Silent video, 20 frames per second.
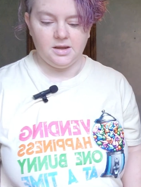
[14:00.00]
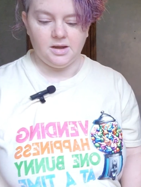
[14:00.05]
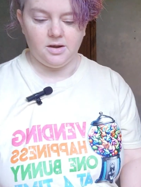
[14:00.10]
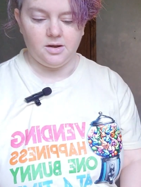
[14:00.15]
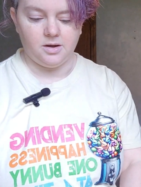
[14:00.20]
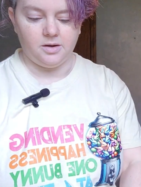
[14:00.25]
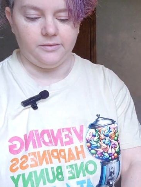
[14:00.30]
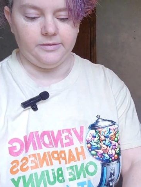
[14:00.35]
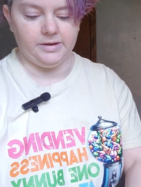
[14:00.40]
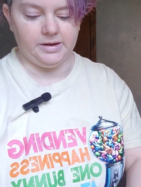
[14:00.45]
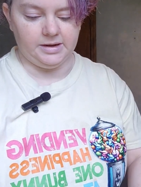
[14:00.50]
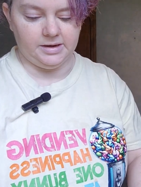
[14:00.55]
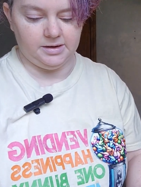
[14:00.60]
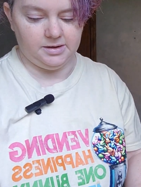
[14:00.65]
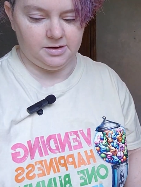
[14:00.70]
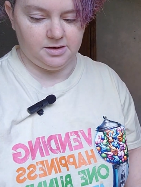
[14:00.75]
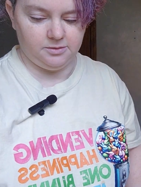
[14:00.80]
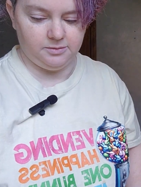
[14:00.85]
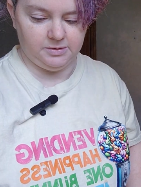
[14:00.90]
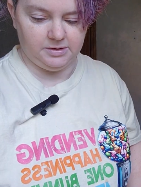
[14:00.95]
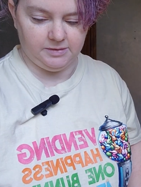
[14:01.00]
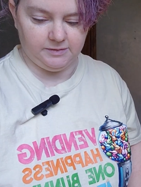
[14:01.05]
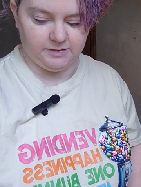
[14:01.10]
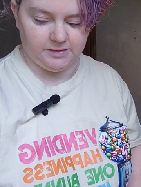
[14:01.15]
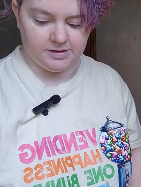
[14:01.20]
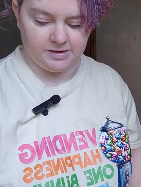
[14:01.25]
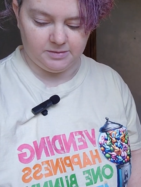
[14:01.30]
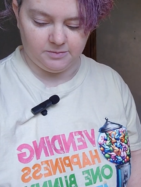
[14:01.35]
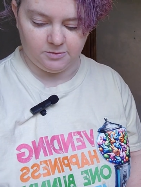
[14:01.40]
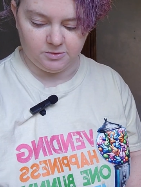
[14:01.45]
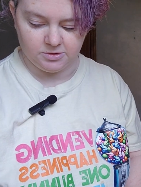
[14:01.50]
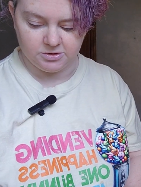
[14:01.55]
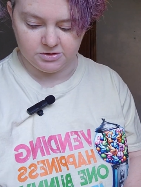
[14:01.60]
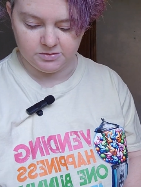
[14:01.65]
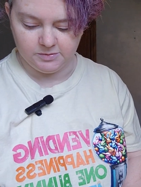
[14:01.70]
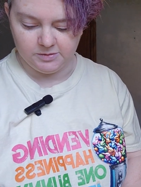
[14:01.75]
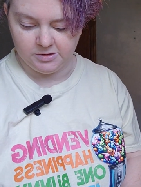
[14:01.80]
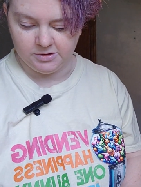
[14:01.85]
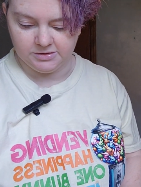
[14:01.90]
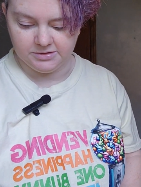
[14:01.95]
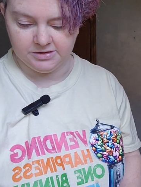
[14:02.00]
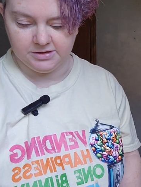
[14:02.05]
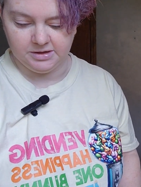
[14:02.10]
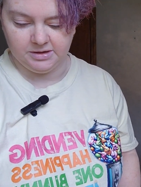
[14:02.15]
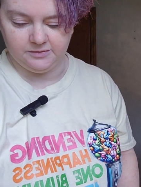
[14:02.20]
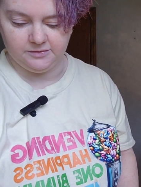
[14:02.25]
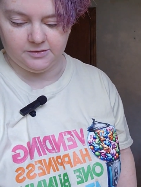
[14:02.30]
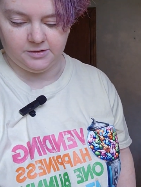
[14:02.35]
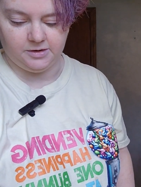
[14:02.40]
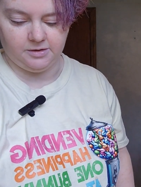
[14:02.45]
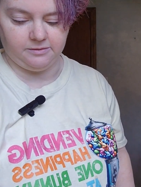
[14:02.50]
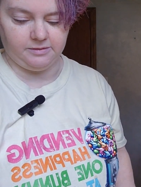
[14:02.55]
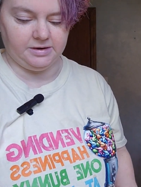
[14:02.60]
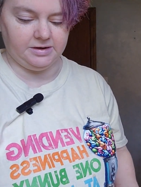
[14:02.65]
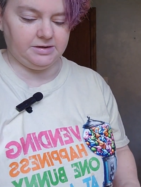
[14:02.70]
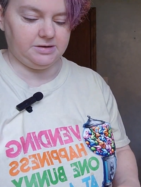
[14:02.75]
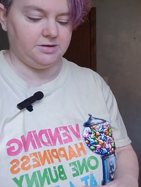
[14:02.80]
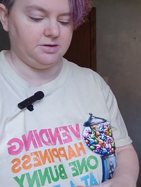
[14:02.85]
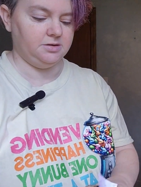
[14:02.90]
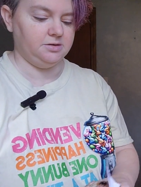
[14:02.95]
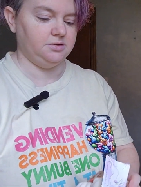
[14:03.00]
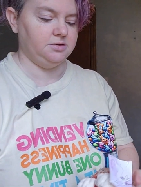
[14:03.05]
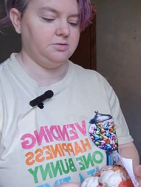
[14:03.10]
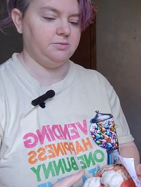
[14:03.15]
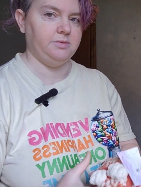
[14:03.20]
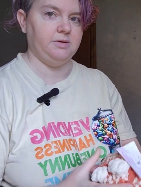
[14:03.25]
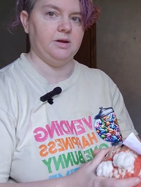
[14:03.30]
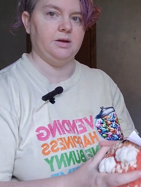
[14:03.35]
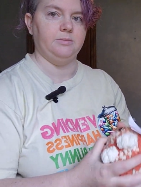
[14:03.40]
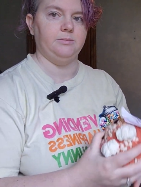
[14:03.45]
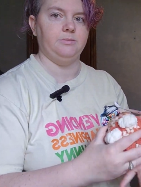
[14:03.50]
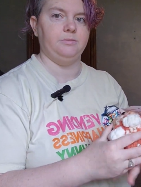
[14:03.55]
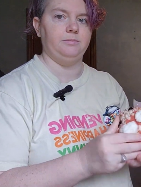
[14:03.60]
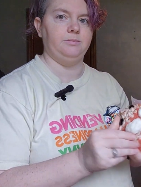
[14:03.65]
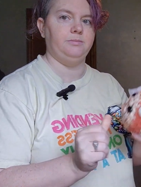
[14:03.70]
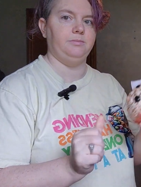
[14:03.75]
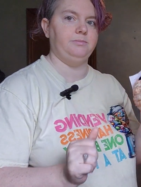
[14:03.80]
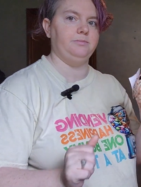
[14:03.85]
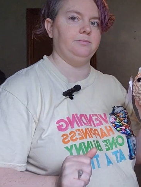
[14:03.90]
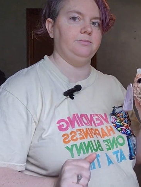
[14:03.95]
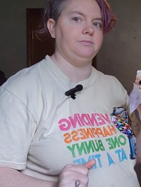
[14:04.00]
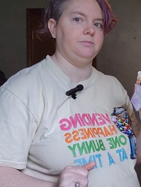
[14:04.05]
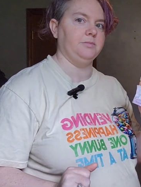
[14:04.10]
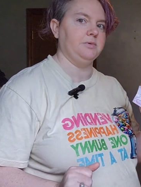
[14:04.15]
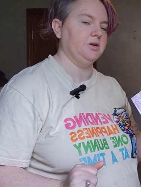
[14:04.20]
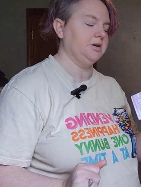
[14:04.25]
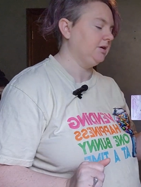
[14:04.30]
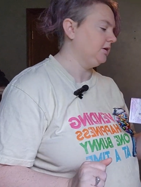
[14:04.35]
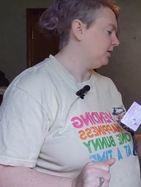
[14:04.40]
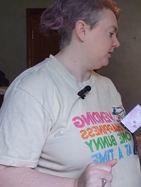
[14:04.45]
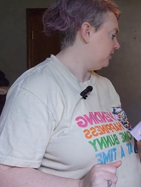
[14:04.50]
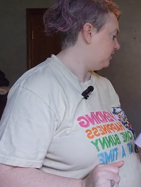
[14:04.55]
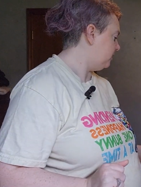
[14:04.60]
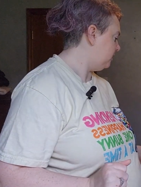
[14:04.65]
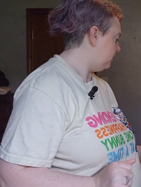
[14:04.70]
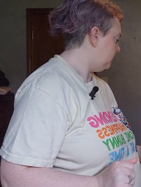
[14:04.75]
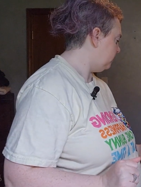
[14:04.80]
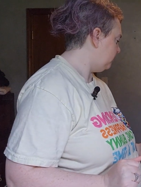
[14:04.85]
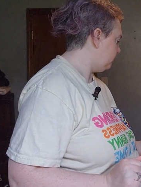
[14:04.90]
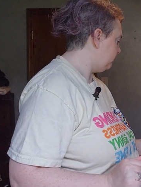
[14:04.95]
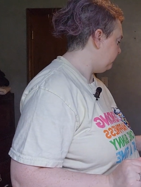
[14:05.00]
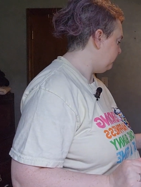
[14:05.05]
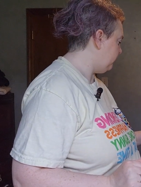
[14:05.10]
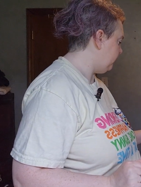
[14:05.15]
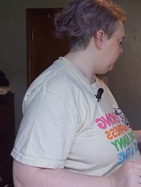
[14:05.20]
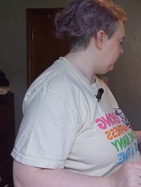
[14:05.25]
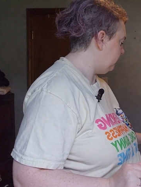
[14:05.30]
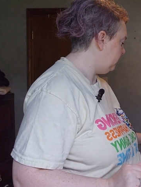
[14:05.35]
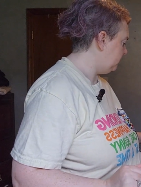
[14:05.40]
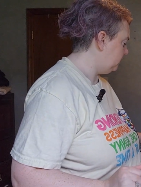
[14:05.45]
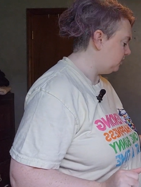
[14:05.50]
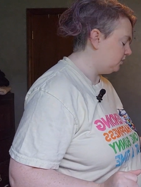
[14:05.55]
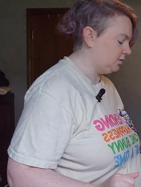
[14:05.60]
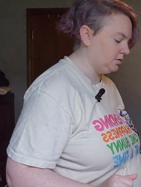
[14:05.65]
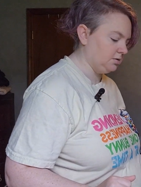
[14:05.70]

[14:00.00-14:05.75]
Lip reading: Okay, here we have a lot more small stuff. All right. So we got another bee.